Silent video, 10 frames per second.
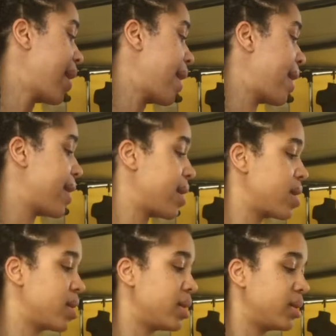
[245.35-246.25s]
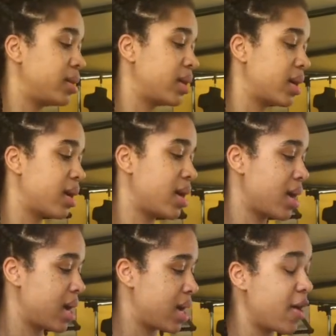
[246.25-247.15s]
And
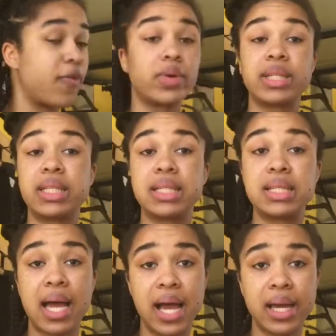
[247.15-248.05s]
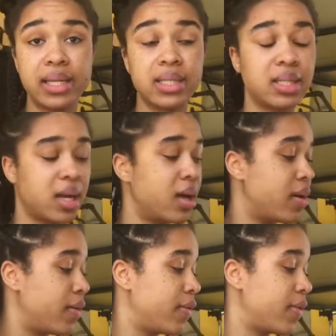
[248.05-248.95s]
for the designs
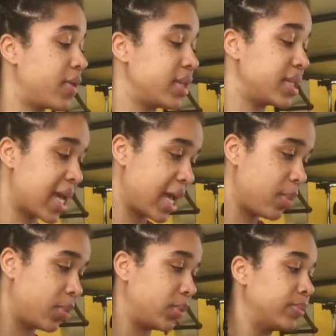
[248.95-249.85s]
of the table,